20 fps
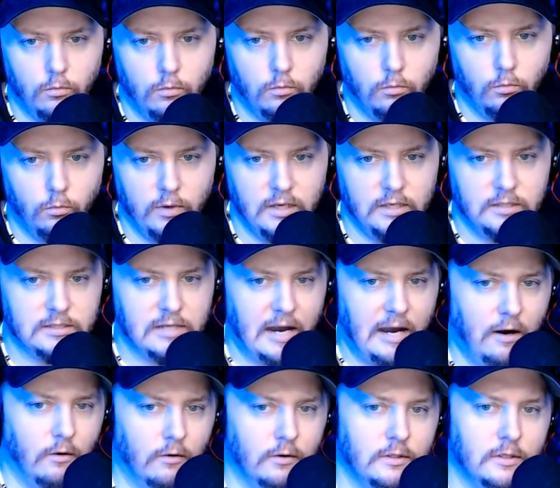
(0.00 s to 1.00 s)
week's
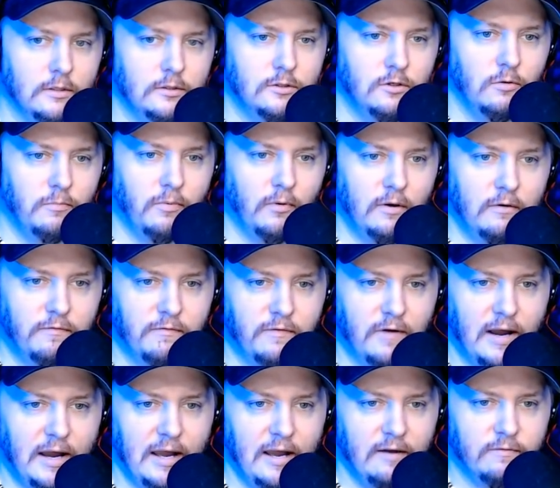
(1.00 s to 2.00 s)
hour did
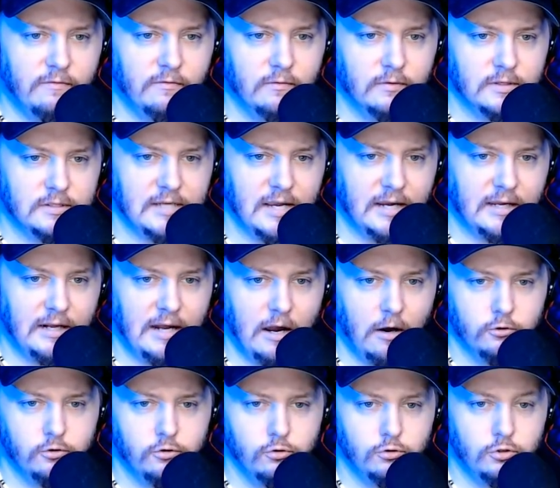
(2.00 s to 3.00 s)
2.5. The second
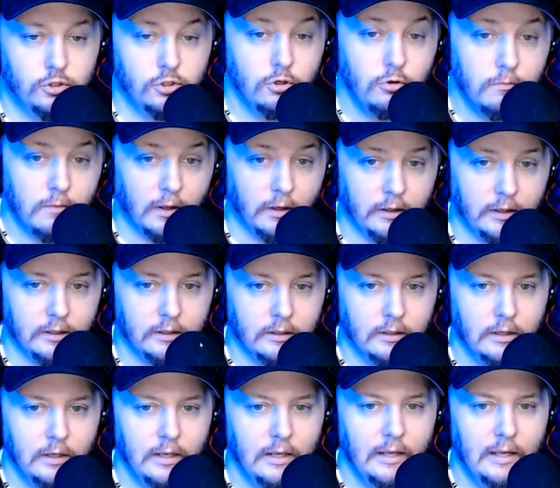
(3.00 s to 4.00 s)
hour drew 2 million.
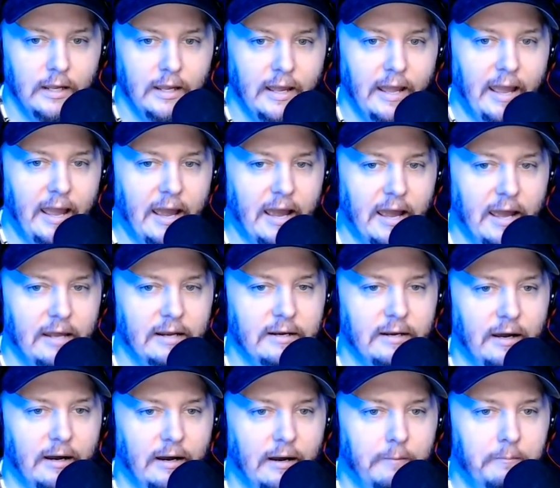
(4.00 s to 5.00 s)
And
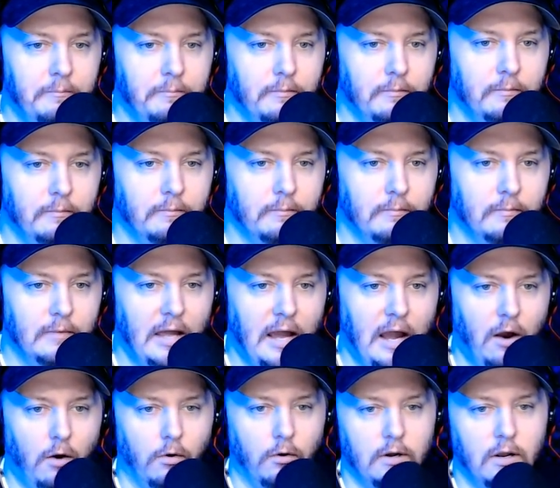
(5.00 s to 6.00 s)

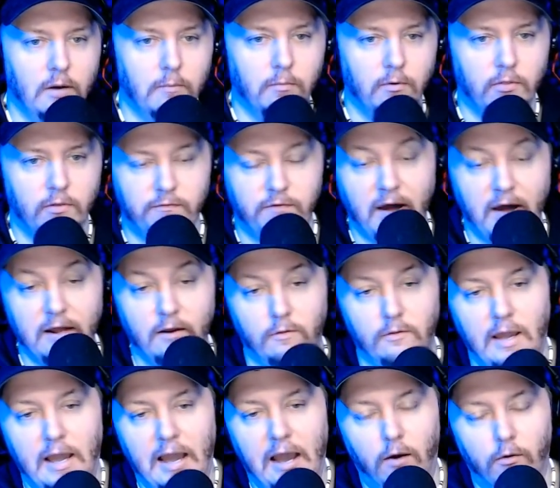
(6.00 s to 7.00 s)
our number, the final
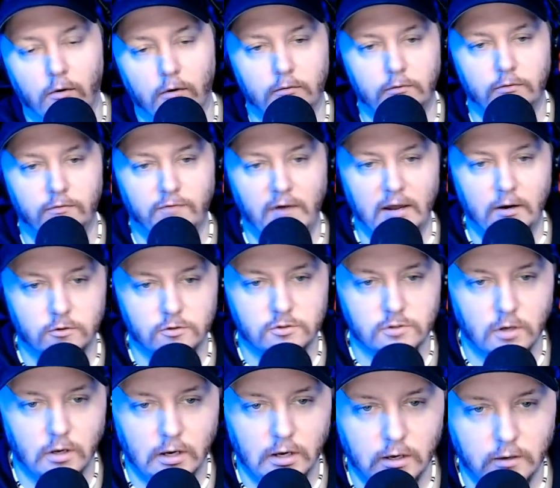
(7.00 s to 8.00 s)
hour, third
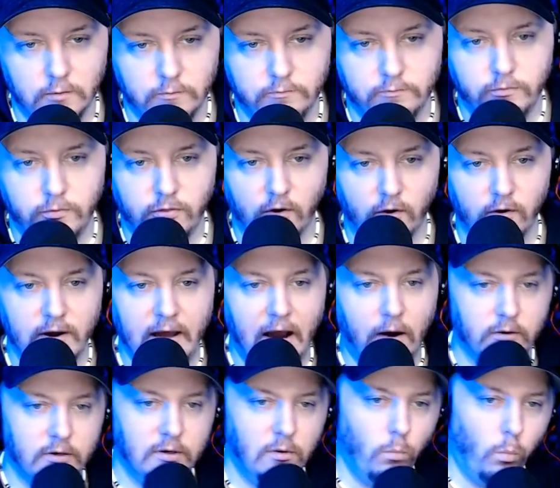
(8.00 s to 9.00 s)

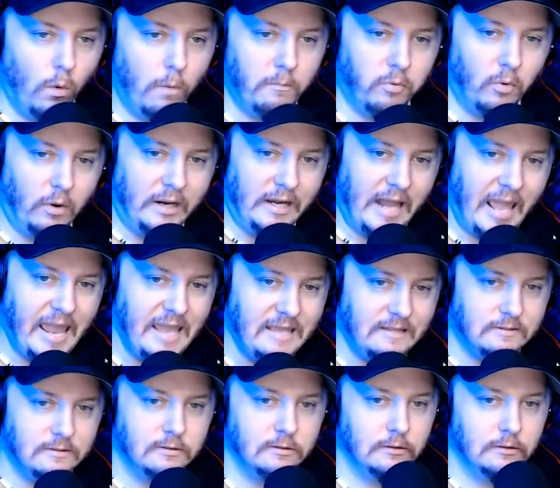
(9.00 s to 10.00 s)
hour did 1.8.